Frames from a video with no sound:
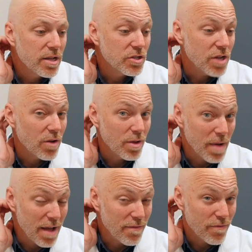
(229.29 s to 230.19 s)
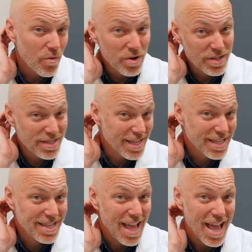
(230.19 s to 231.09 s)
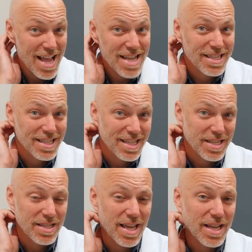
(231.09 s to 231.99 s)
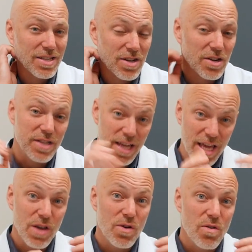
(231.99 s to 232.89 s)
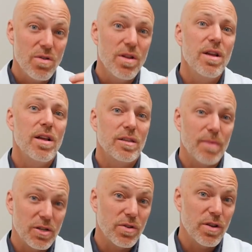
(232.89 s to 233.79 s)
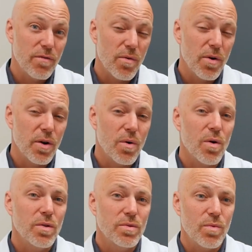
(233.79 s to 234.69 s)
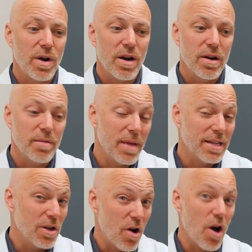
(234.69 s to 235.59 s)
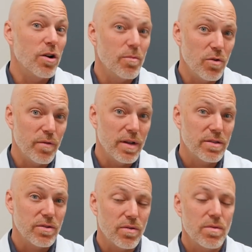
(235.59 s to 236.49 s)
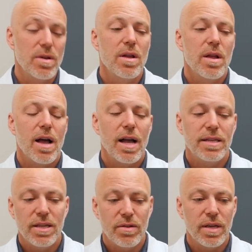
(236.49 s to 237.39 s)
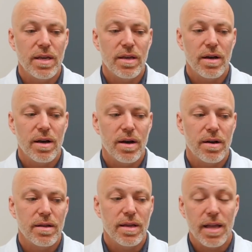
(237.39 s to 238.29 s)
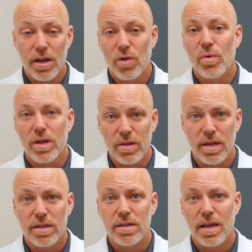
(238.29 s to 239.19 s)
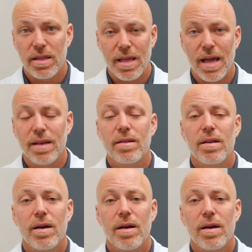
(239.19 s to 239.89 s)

Generally by 4 to 6 days, this thing starts to heal, especially in a 4-year-old, where it makes it hard to move it. So ideally, you get in quickly to get that